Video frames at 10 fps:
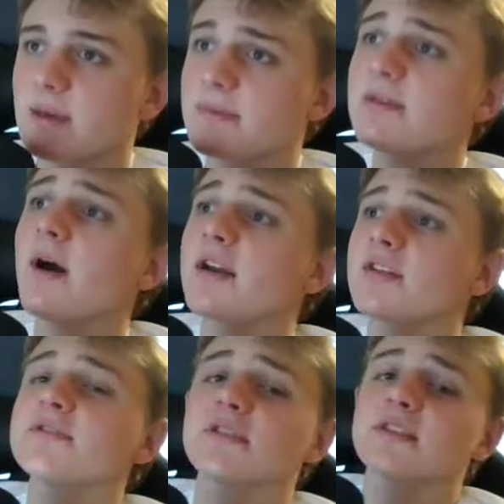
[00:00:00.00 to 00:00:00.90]

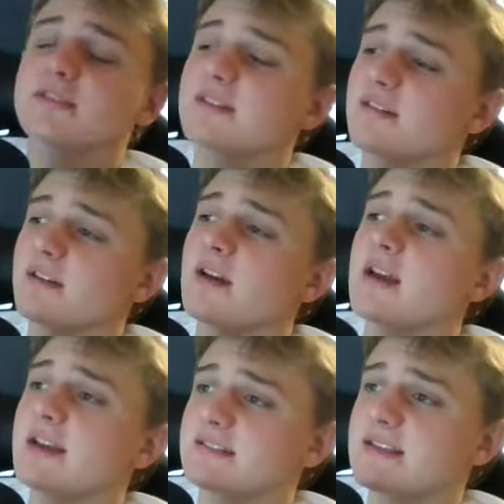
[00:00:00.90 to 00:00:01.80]
BYU is going to
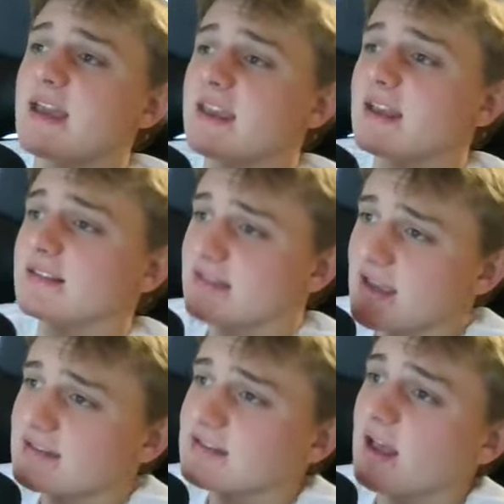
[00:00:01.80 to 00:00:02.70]
is take
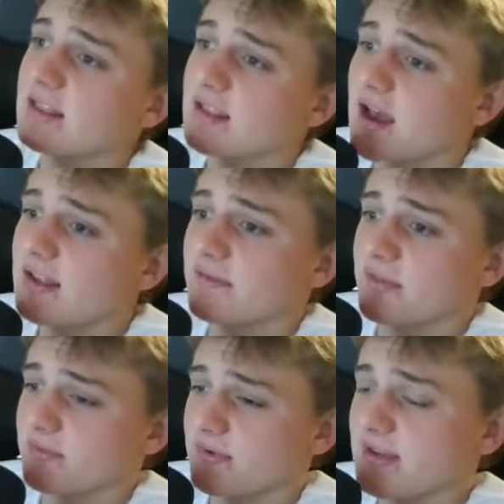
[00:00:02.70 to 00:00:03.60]
takes a lot of
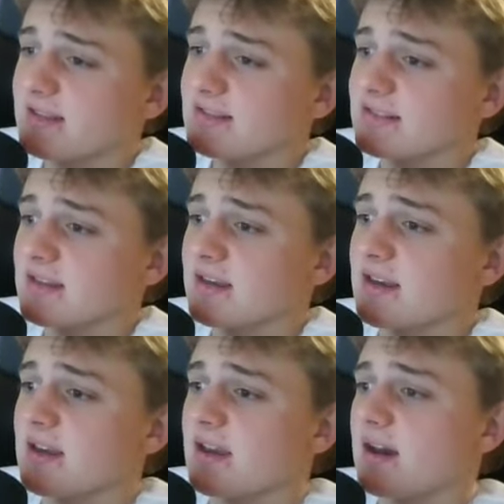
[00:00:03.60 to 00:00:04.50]
threes,
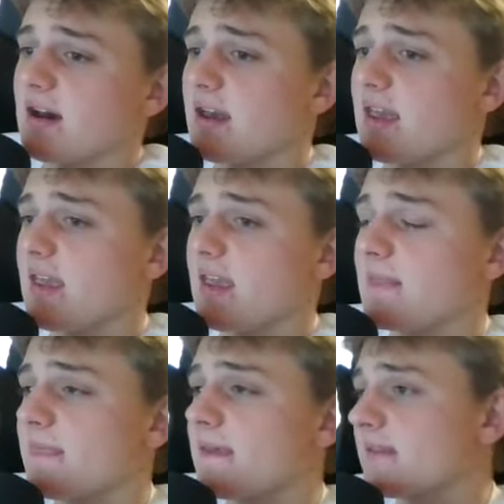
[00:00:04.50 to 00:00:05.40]

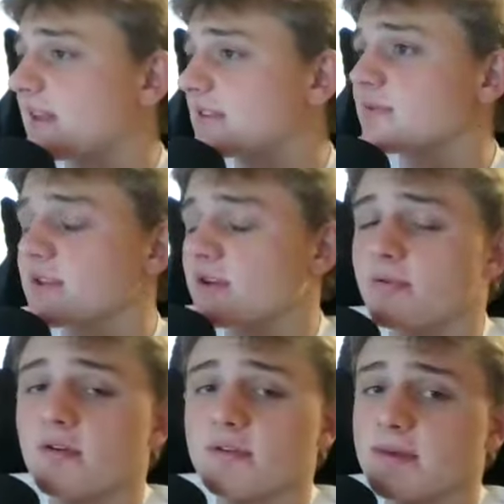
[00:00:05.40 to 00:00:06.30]
and that's what they're
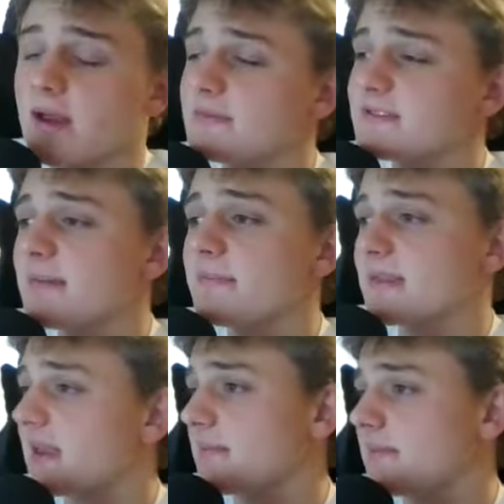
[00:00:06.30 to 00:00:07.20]
prone to be upset. But
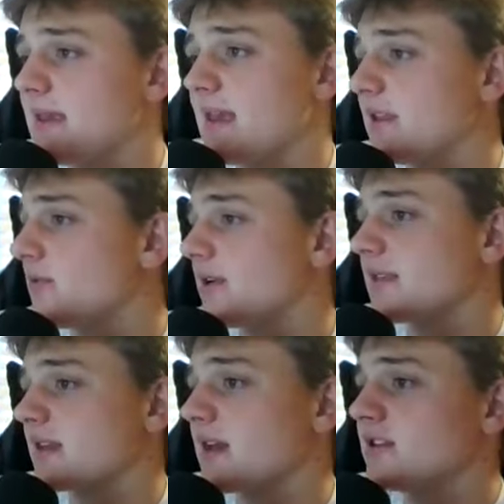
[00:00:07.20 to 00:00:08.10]
they can beat anyone
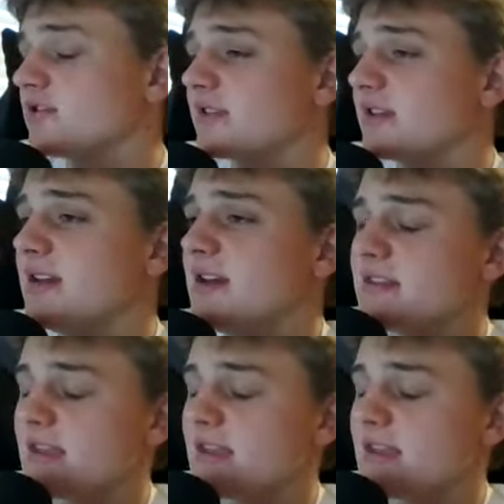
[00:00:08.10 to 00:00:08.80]
in the country.